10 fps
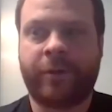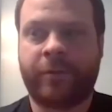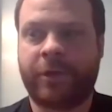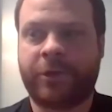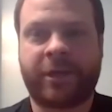
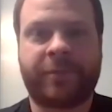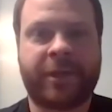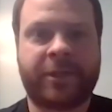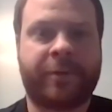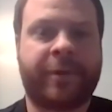What attracted
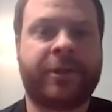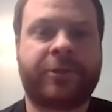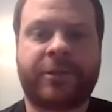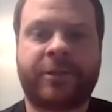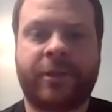me as one of my
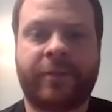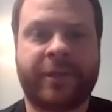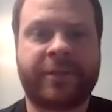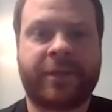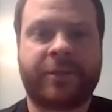interests to the
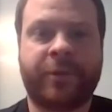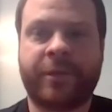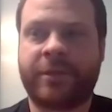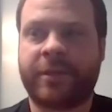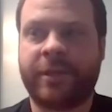business
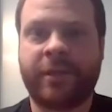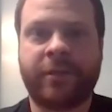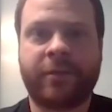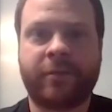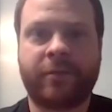was
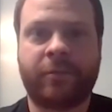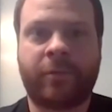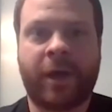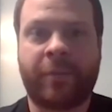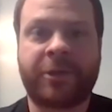
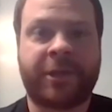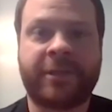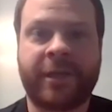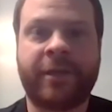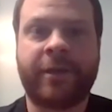how much I
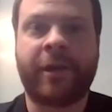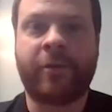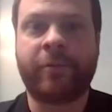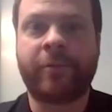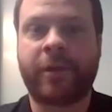didn't
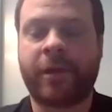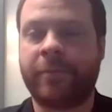know.